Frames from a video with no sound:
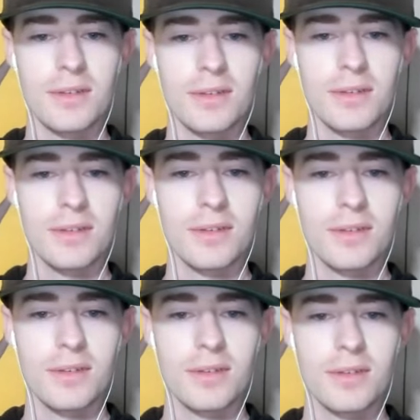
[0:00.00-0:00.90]

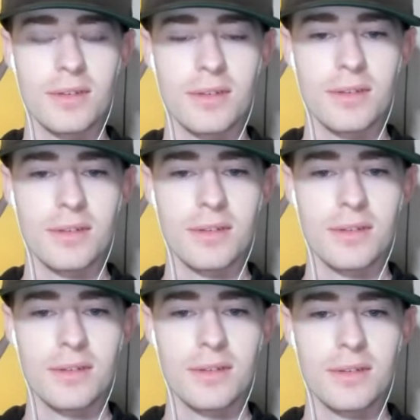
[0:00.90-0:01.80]

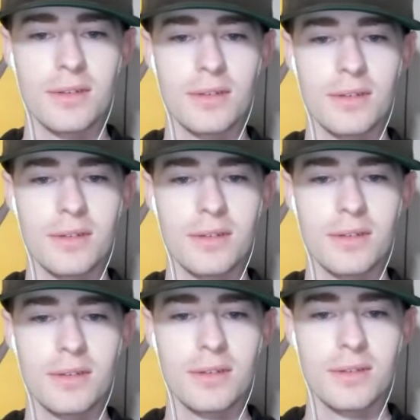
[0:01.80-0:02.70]

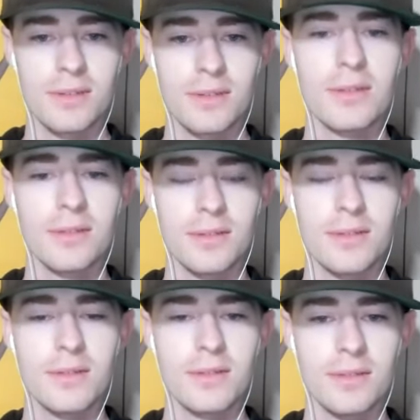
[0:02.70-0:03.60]

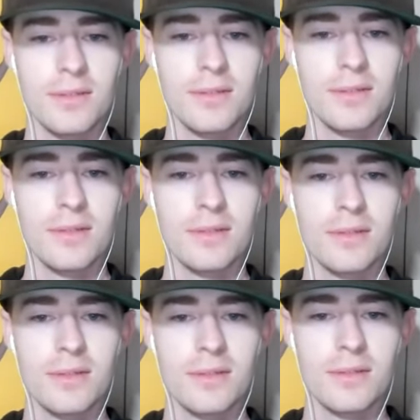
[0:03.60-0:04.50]

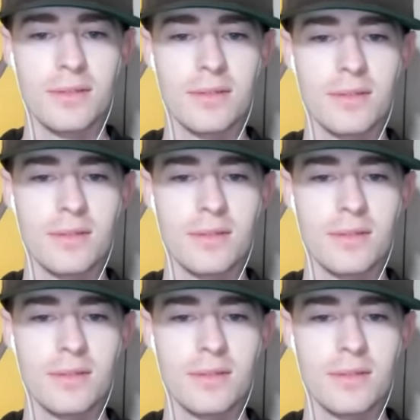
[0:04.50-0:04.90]
(silent)